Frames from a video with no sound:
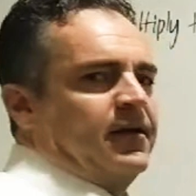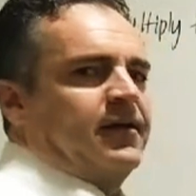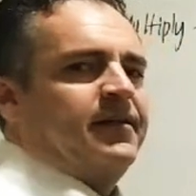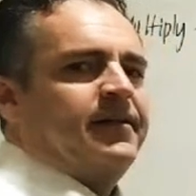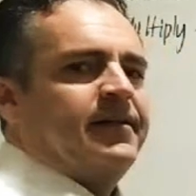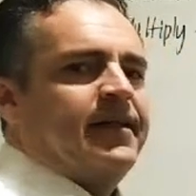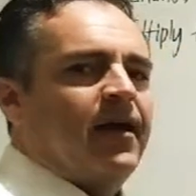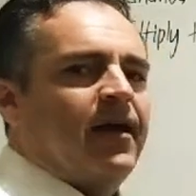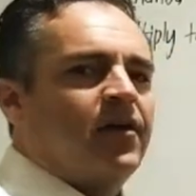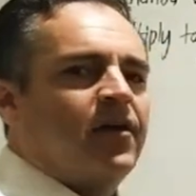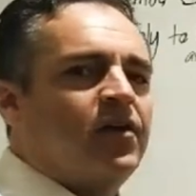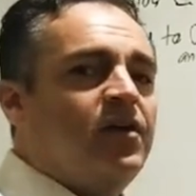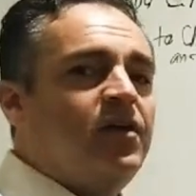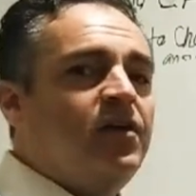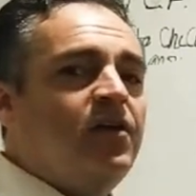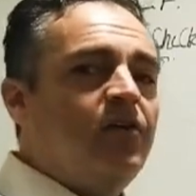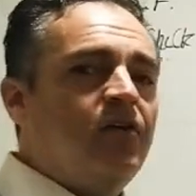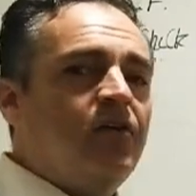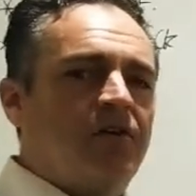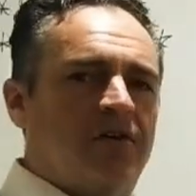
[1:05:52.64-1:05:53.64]
Now
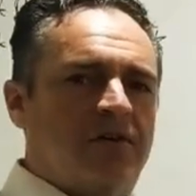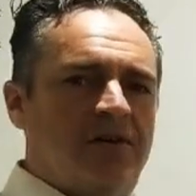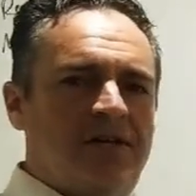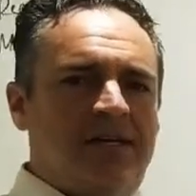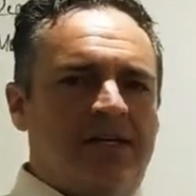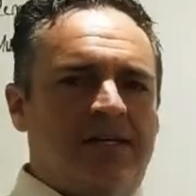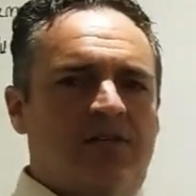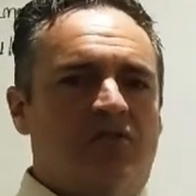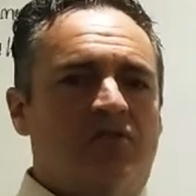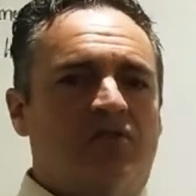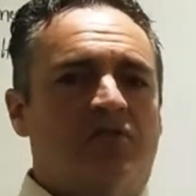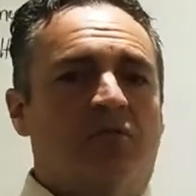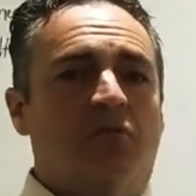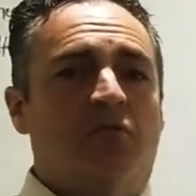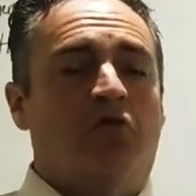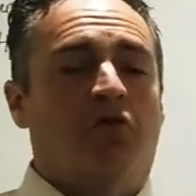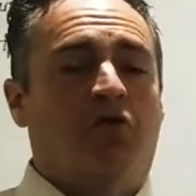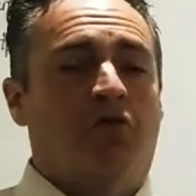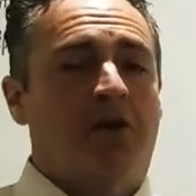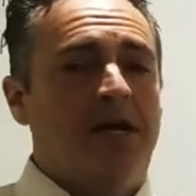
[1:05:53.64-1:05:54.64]
here is some
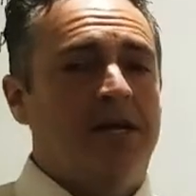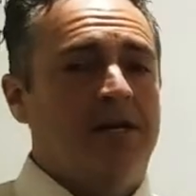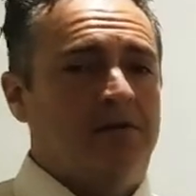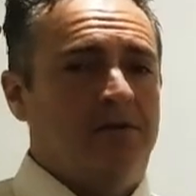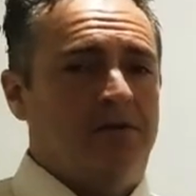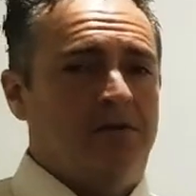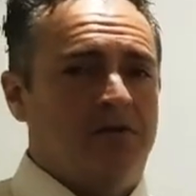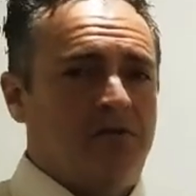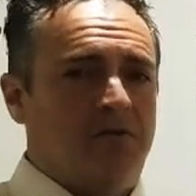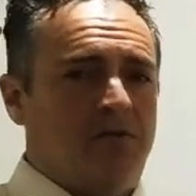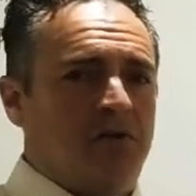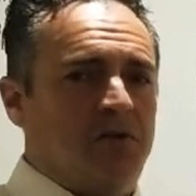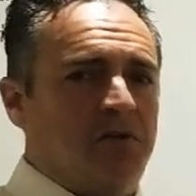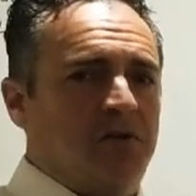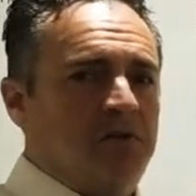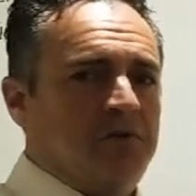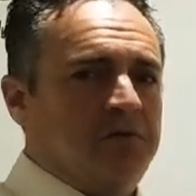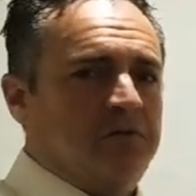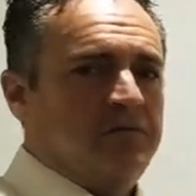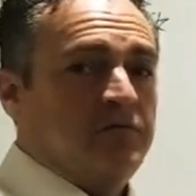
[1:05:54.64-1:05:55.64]
great news for you.
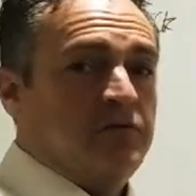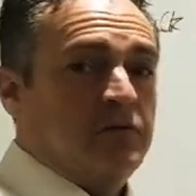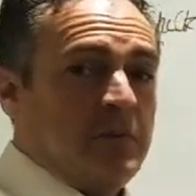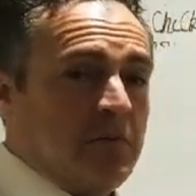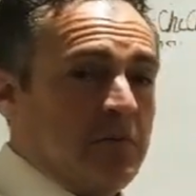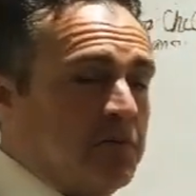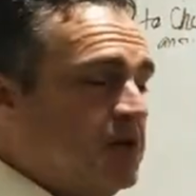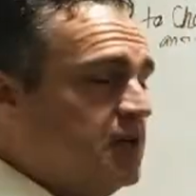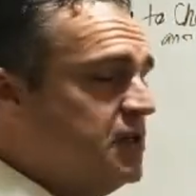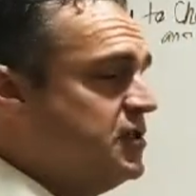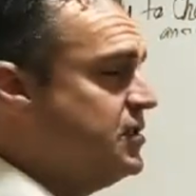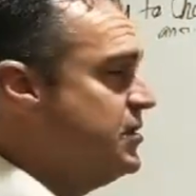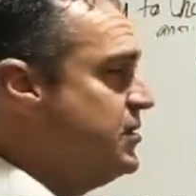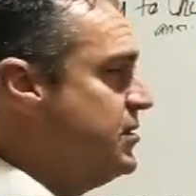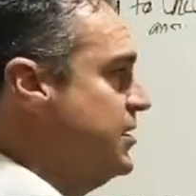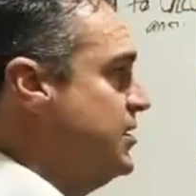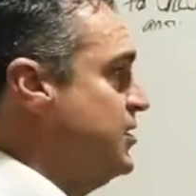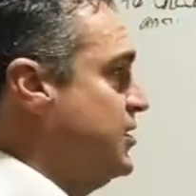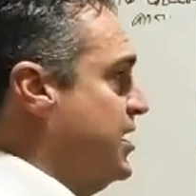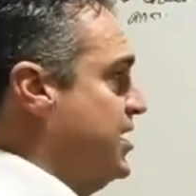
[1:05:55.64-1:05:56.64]
Do you remember this?
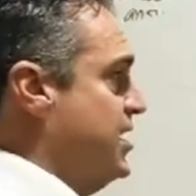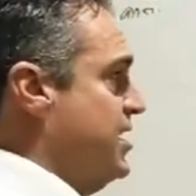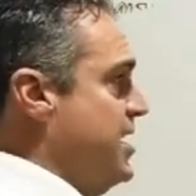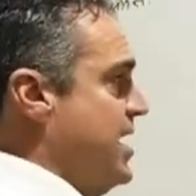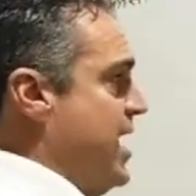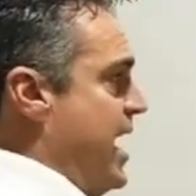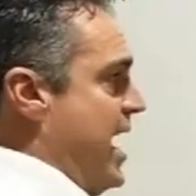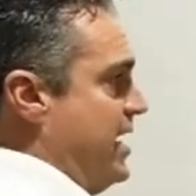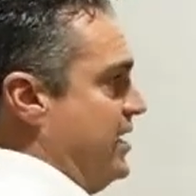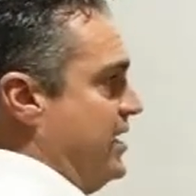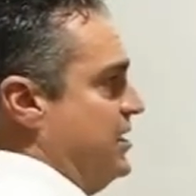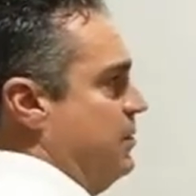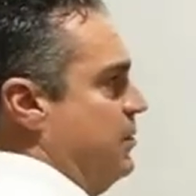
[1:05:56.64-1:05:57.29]
These get nasty.